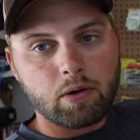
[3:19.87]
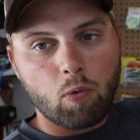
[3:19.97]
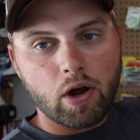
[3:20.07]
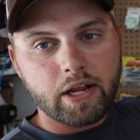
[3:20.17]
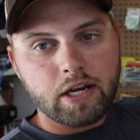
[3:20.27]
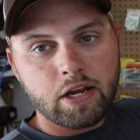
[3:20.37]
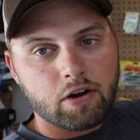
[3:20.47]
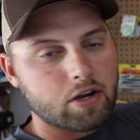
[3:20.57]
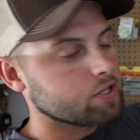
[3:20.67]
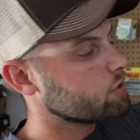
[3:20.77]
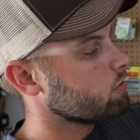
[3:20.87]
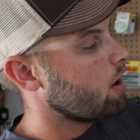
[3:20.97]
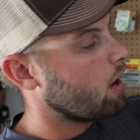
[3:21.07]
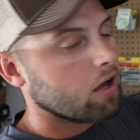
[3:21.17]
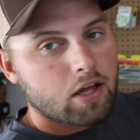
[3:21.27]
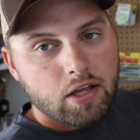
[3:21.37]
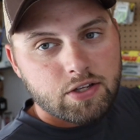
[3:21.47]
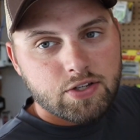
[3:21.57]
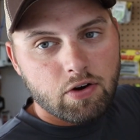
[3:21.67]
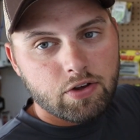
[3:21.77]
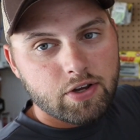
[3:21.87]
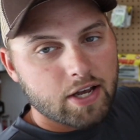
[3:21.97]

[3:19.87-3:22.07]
one in here is craw. So you